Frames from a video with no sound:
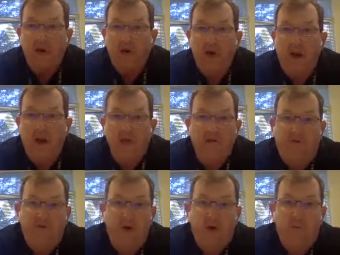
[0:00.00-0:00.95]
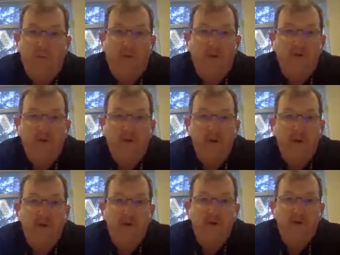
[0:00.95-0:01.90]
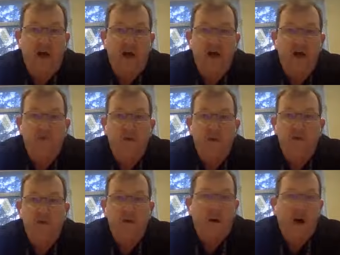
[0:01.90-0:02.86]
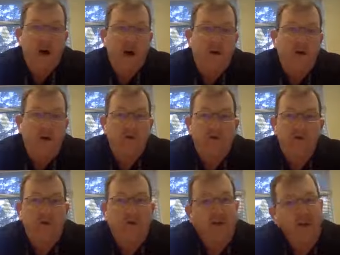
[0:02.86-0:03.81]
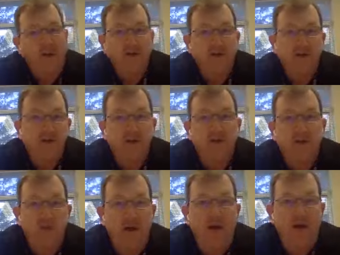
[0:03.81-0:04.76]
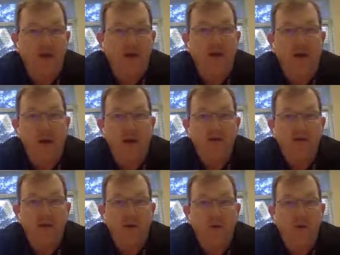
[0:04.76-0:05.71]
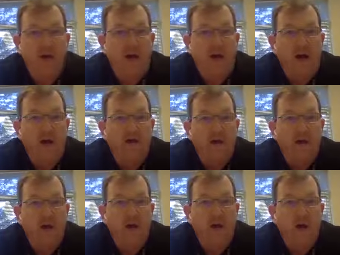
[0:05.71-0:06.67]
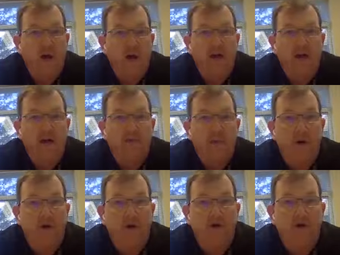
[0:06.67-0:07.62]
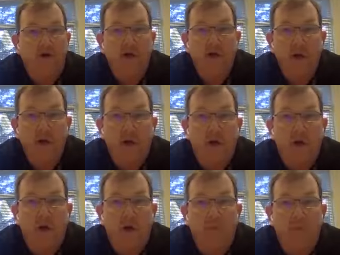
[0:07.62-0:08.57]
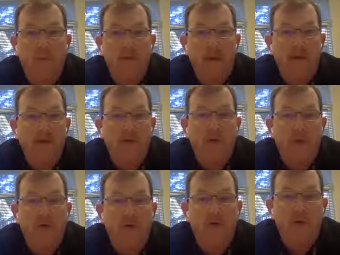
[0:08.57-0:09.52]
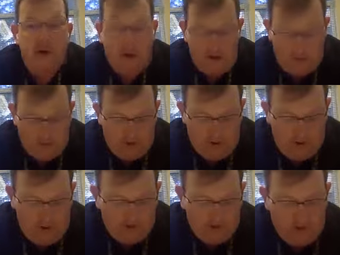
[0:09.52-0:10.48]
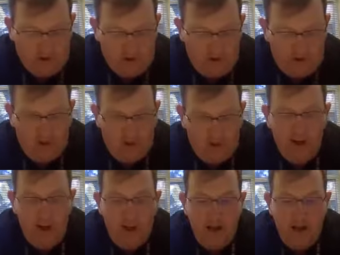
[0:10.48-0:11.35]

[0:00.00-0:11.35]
You're kind of the final person that decides whether or not, something gets submitted or not. So it's a great experience that has come with a lot of learning as we go.